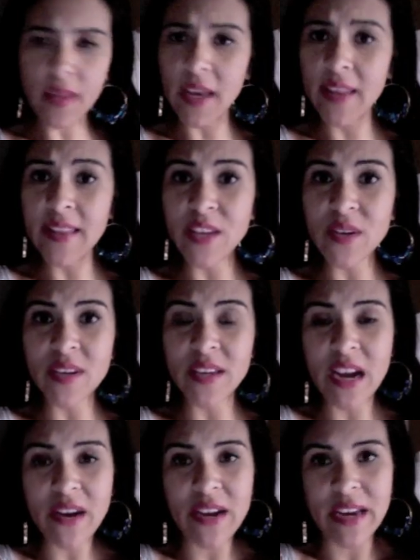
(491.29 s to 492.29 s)
And then you can
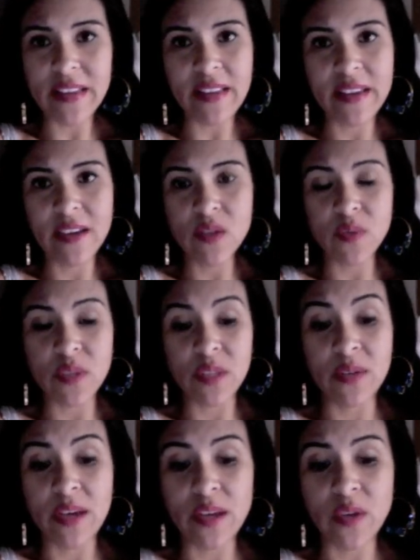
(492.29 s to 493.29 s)
carry anything else with
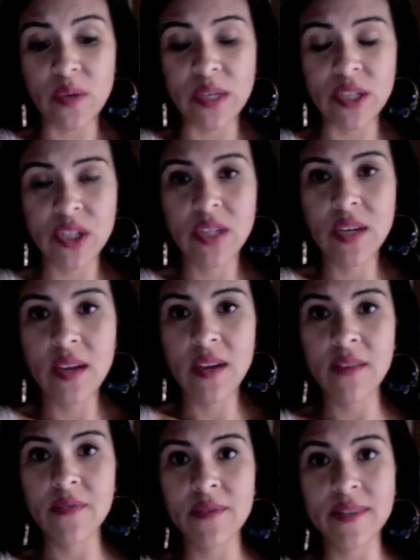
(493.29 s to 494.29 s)
you that you wish,
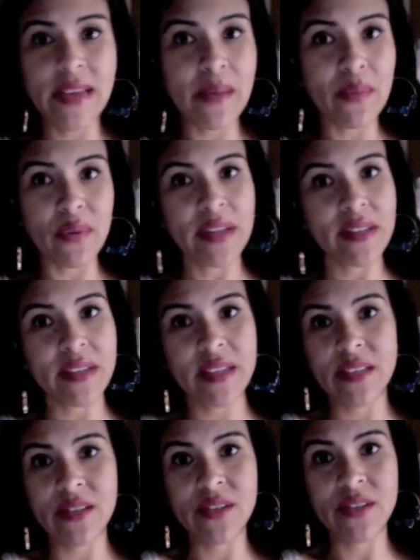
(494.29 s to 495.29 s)
for example, like the
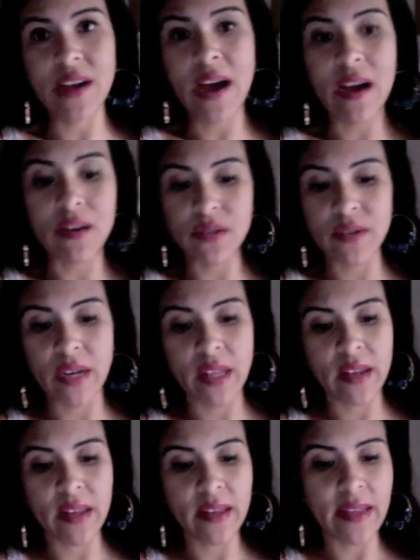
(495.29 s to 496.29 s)
keys to your house or
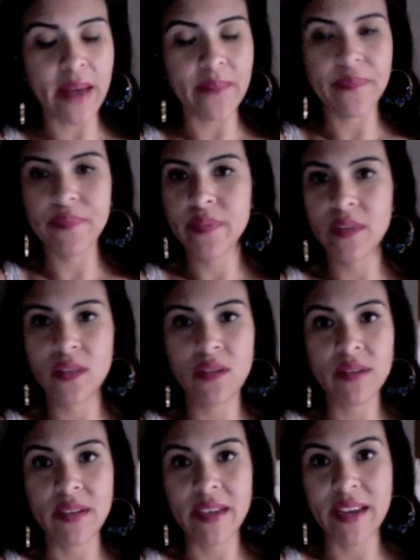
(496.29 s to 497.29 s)
anything like that. You
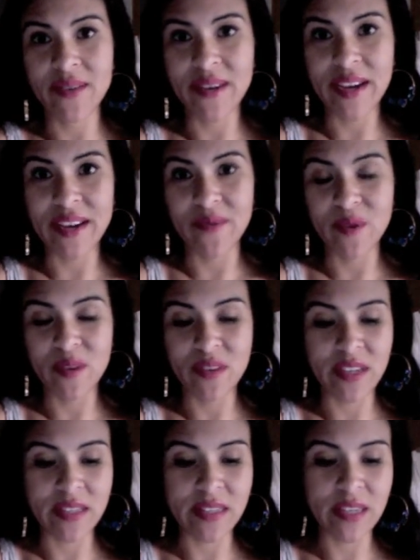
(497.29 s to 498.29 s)
can get creative with
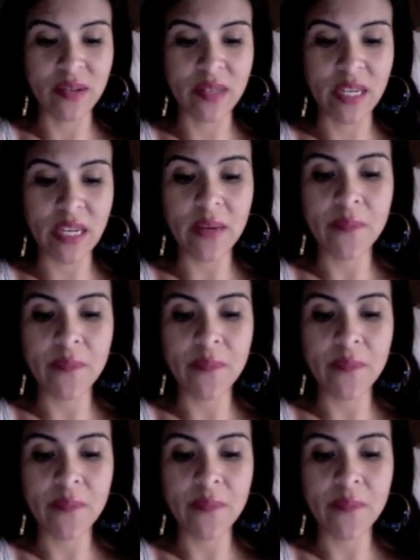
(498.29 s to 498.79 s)
things that you'll need.